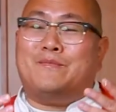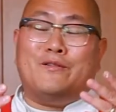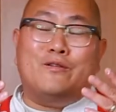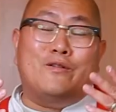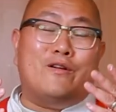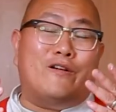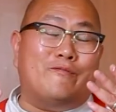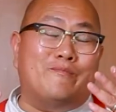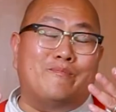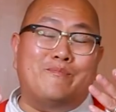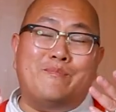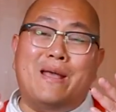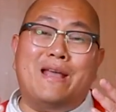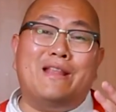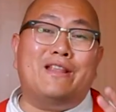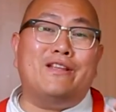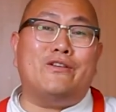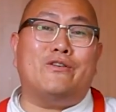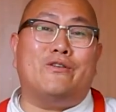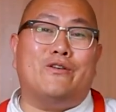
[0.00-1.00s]
you have
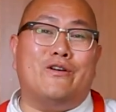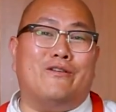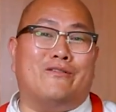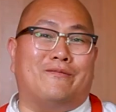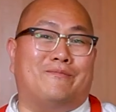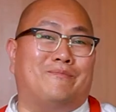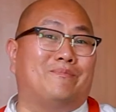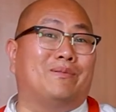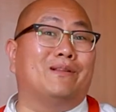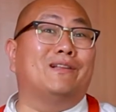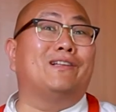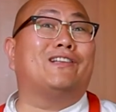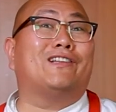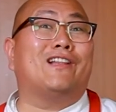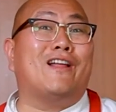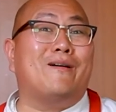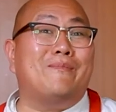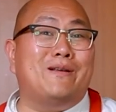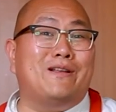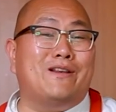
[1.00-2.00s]
made it your own.
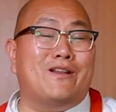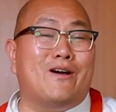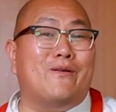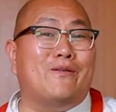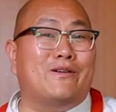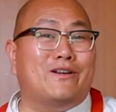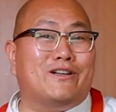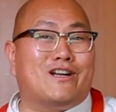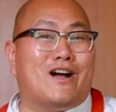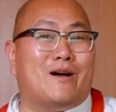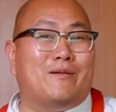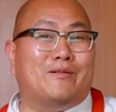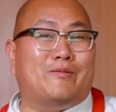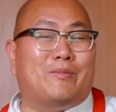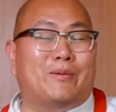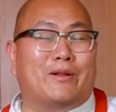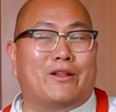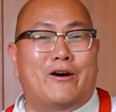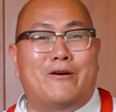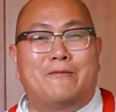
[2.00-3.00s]
Please let me know in your
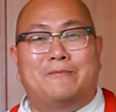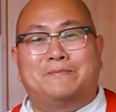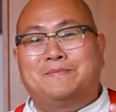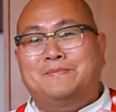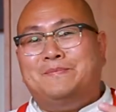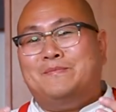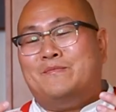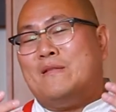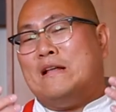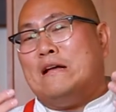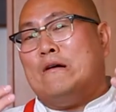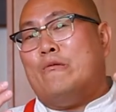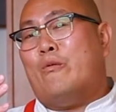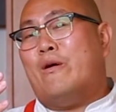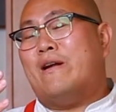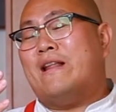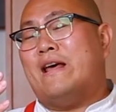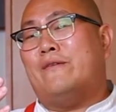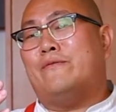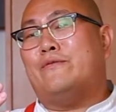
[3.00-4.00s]
comments below,
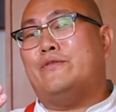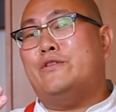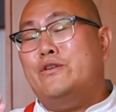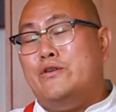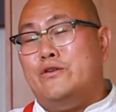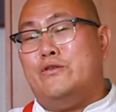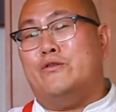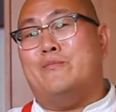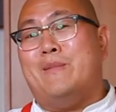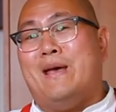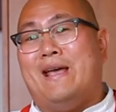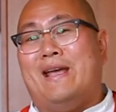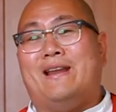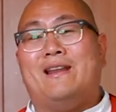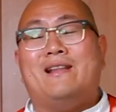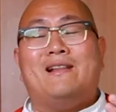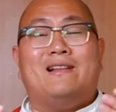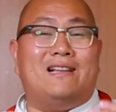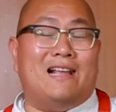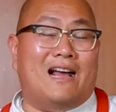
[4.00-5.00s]
what have you
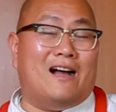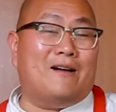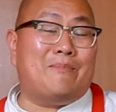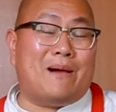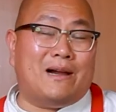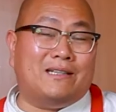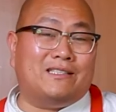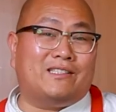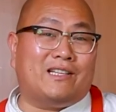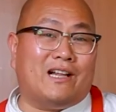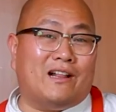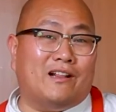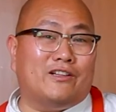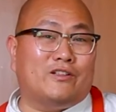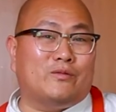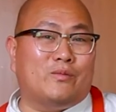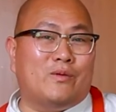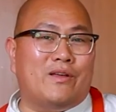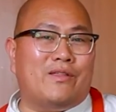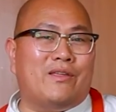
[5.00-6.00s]
made Liang Ban
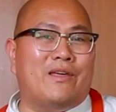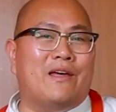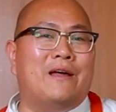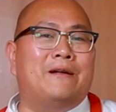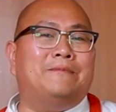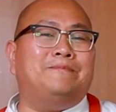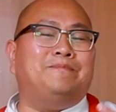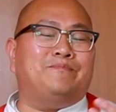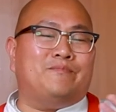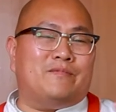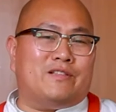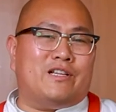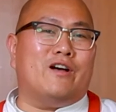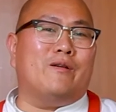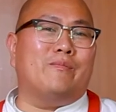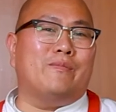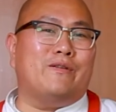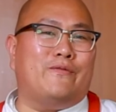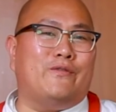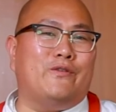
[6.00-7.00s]
salads with?
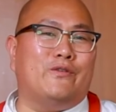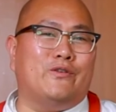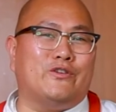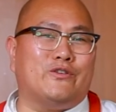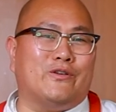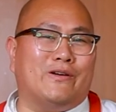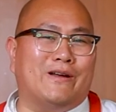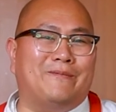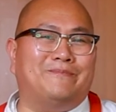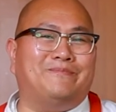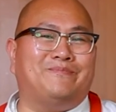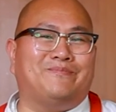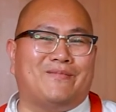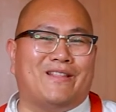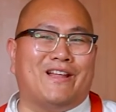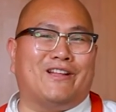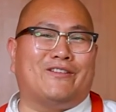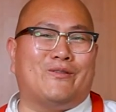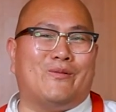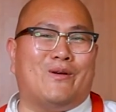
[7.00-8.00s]
Tell me if you enjoy it.
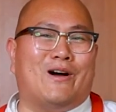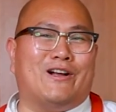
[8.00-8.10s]
Thanks for